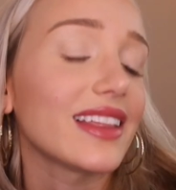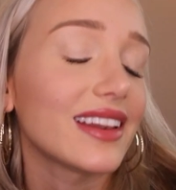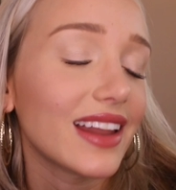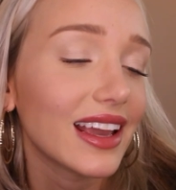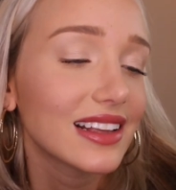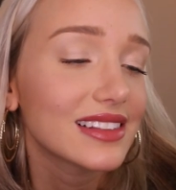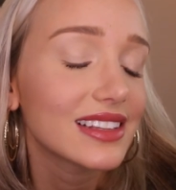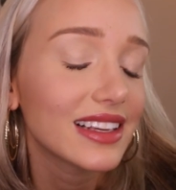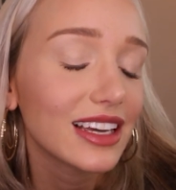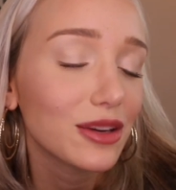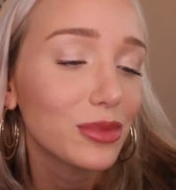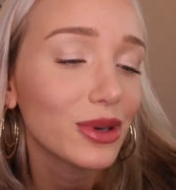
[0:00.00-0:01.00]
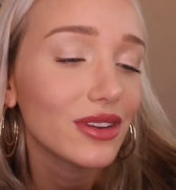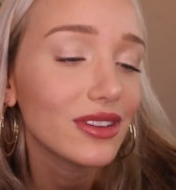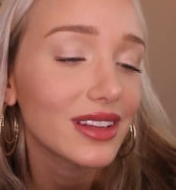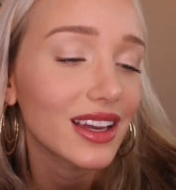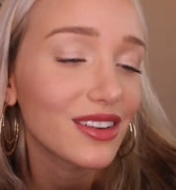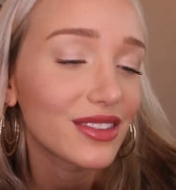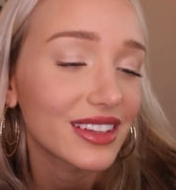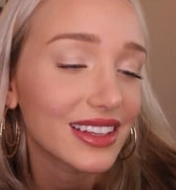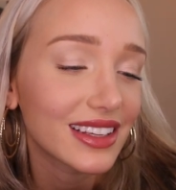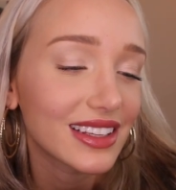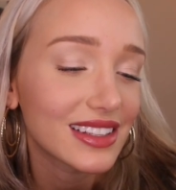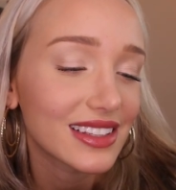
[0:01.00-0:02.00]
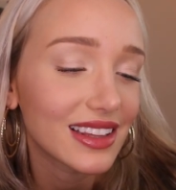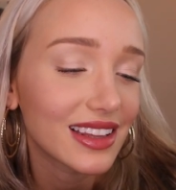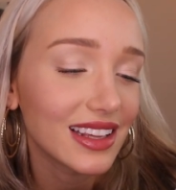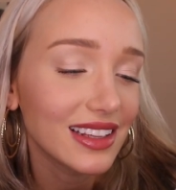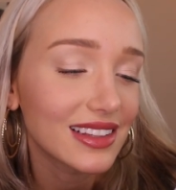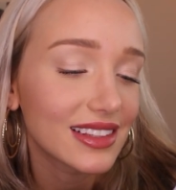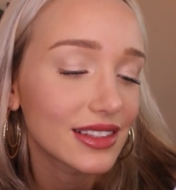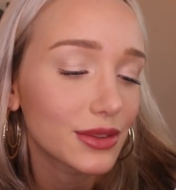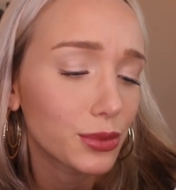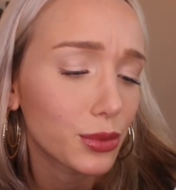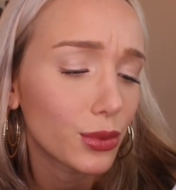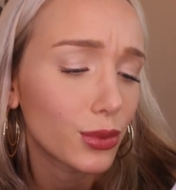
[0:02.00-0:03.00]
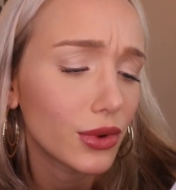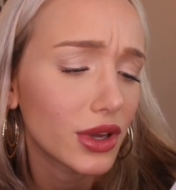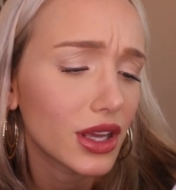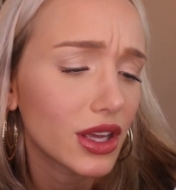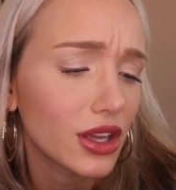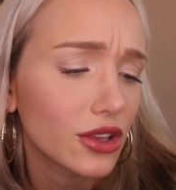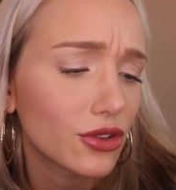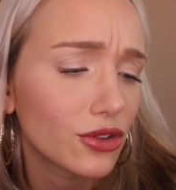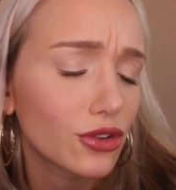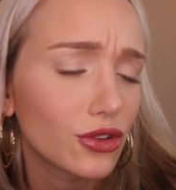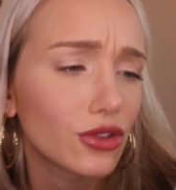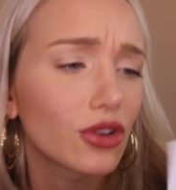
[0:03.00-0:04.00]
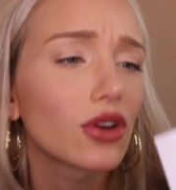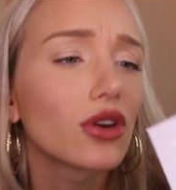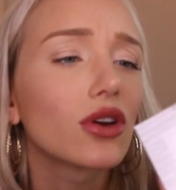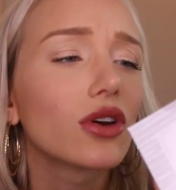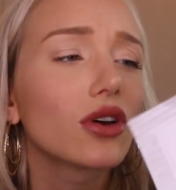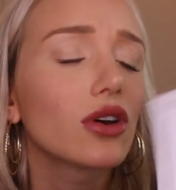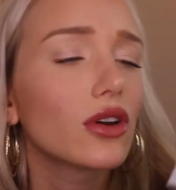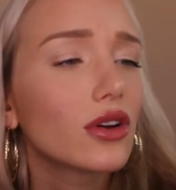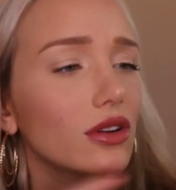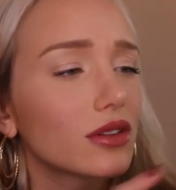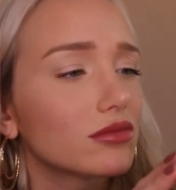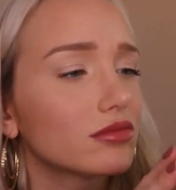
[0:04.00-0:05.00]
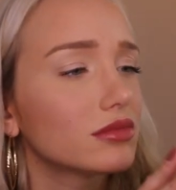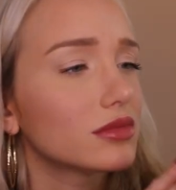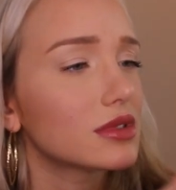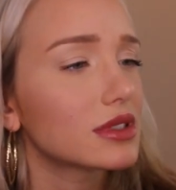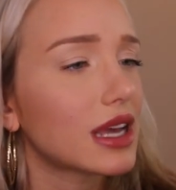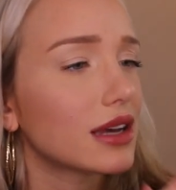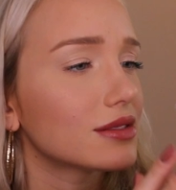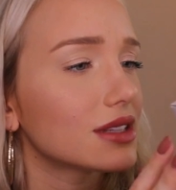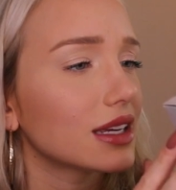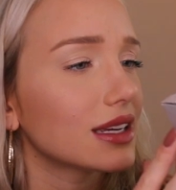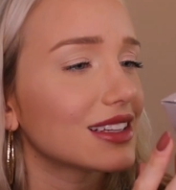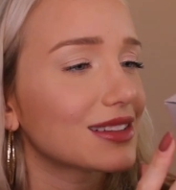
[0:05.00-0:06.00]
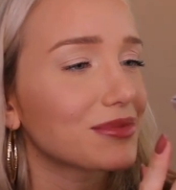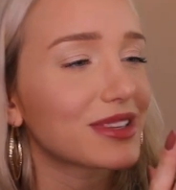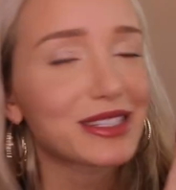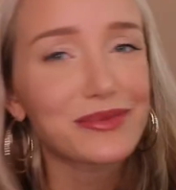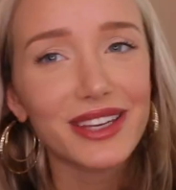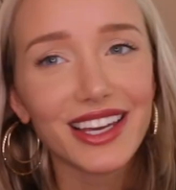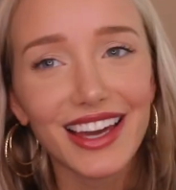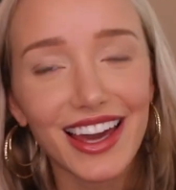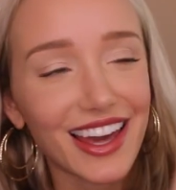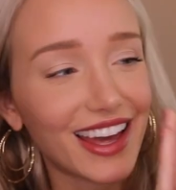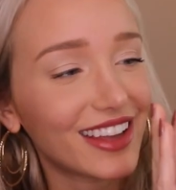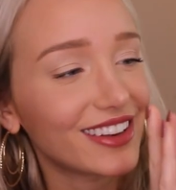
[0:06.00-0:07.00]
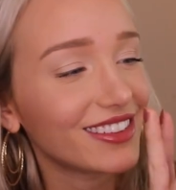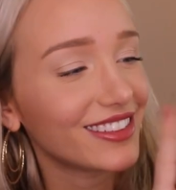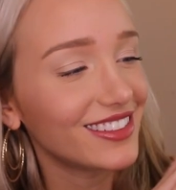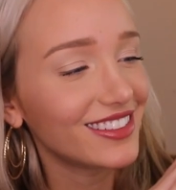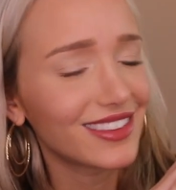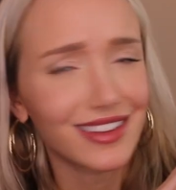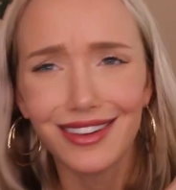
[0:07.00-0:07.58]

the next thing I pulled out is this, which sounds like it must be a candle.